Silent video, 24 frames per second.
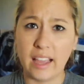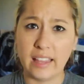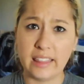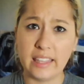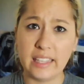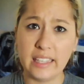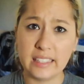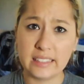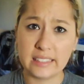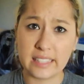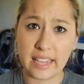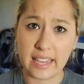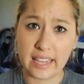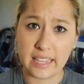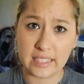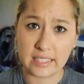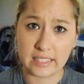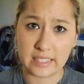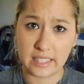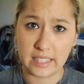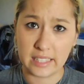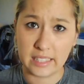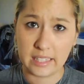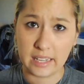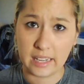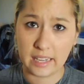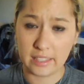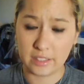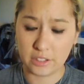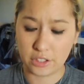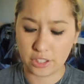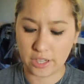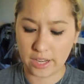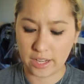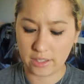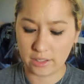I think it's 18
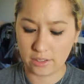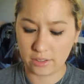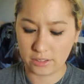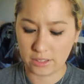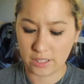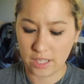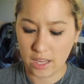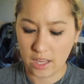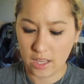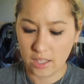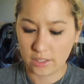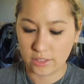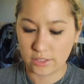eyeshadows.